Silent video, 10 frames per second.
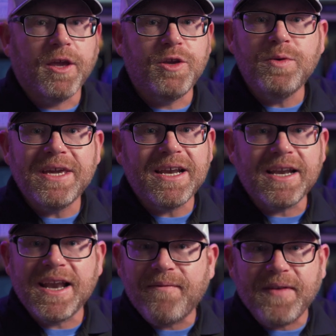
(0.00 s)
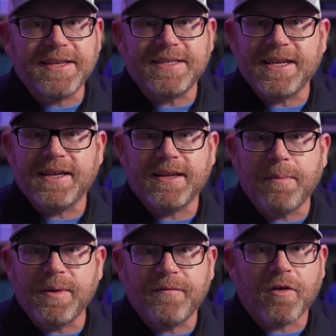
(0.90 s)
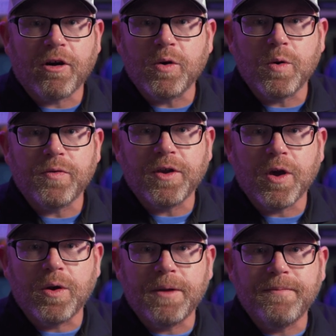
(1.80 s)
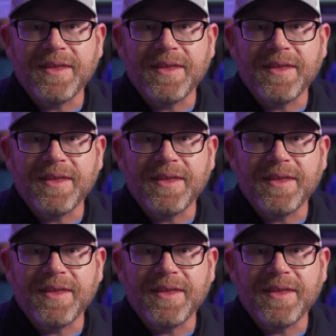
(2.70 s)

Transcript: You get in an F-18 up in Fargo, North Dakota.